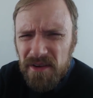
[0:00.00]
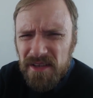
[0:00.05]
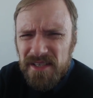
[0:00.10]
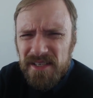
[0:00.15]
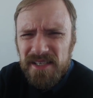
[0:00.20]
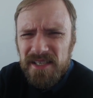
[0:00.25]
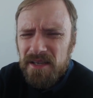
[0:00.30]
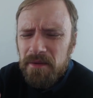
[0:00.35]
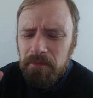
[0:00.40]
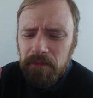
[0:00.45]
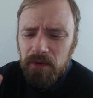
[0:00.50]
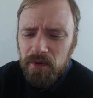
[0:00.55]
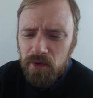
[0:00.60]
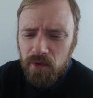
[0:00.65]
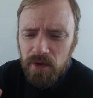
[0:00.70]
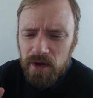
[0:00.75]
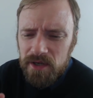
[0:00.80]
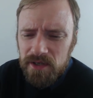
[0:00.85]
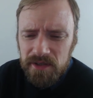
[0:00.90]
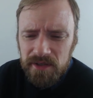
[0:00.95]
simple
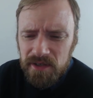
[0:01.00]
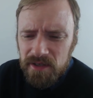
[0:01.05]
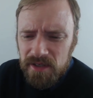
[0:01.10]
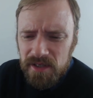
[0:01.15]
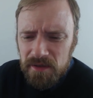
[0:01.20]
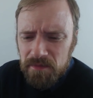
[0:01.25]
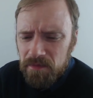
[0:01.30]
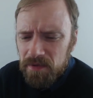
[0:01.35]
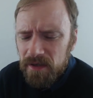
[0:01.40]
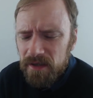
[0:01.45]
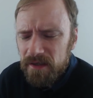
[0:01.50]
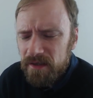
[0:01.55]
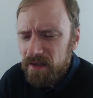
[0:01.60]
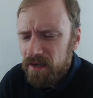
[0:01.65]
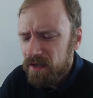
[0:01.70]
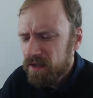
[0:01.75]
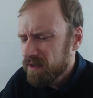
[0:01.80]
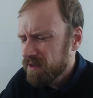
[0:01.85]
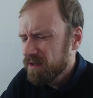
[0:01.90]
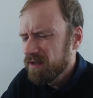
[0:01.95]
questions, but
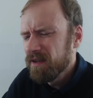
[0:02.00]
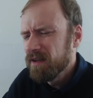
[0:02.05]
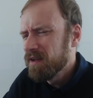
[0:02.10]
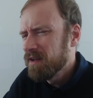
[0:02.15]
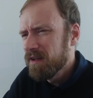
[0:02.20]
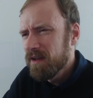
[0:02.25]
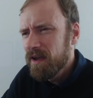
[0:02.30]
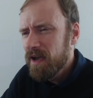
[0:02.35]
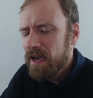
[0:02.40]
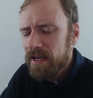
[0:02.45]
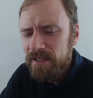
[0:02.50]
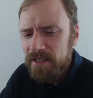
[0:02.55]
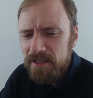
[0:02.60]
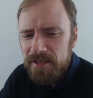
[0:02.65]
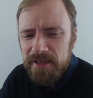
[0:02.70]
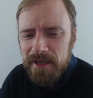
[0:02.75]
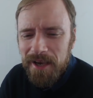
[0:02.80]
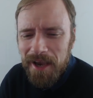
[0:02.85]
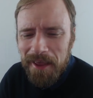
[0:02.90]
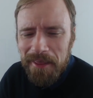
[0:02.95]
I
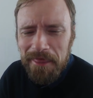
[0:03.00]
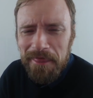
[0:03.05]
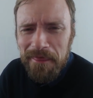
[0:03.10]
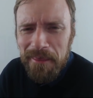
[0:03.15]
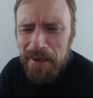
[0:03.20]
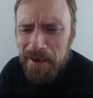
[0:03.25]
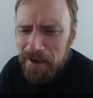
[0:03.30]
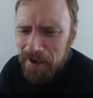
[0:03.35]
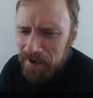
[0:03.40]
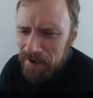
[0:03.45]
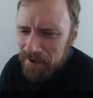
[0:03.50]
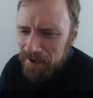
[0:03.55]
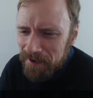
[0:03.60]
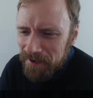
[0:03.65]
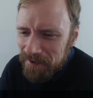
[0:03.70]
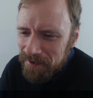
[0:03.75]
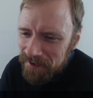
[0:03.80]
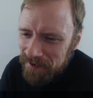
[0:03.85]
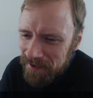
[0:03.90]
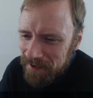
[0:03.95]
just can't think.
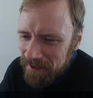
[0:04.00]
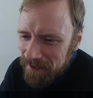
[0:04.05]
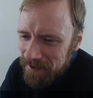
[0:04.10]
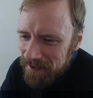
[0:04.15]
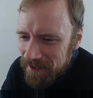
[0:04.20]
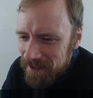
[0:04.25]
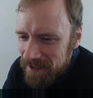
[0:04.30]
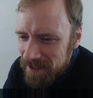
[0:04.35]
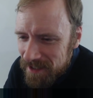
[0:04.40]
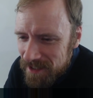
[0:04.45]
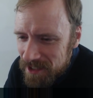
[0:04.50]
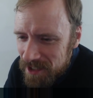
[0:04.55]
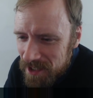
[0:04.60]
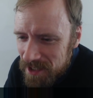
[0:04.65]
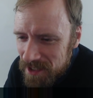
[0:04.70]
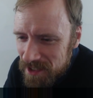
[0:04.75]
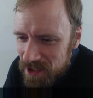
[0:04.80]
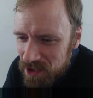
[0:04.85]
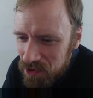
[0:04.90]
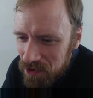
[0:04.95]
It's
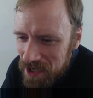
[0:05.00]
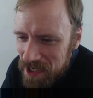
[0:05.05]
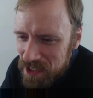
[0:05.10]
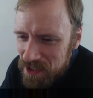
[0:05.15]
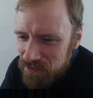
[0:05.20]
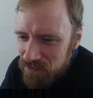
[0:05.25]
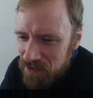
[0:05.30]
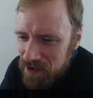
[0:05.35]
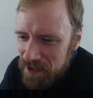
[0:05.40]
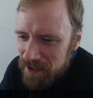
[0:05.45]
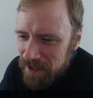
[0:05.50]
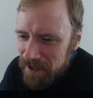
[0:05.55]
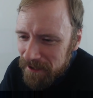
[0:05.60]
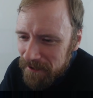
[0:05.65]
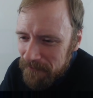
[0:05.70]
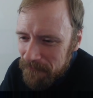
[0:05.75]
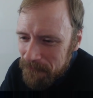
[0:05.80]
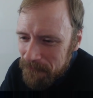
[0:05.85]
a strange feeling.